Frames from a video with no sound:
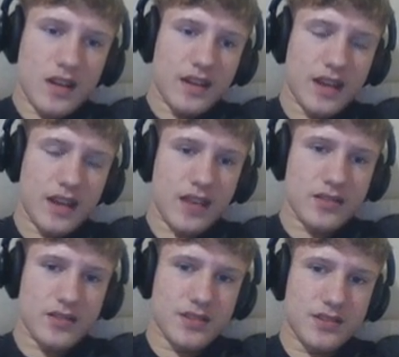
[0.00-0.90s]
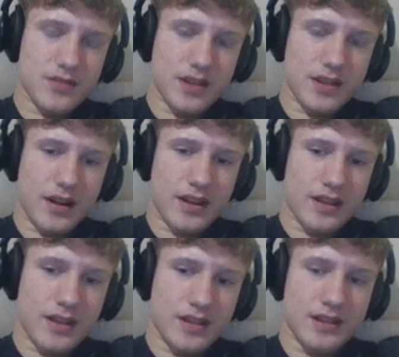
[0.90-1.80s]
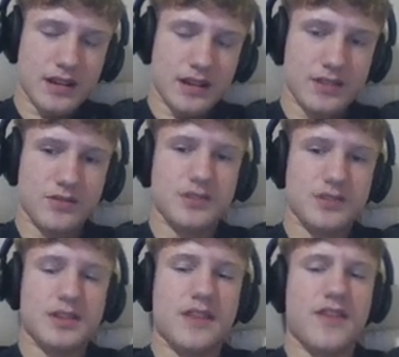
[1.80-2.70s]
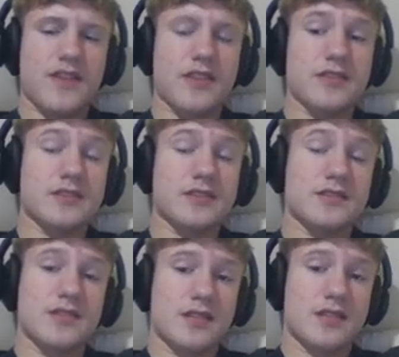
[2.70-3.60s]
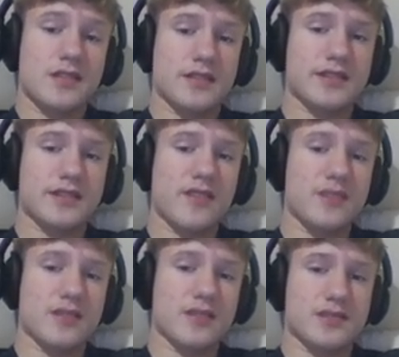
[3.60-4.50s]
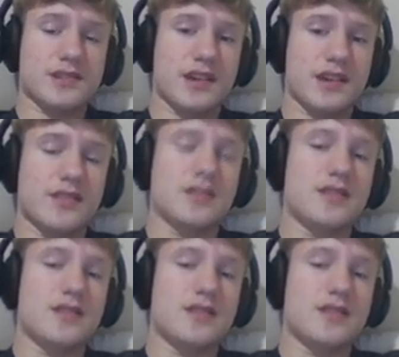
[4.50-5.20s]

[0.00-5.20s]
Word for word: Yeah, there's this new theory that like dinosaurs had feathers instead of being all scaly.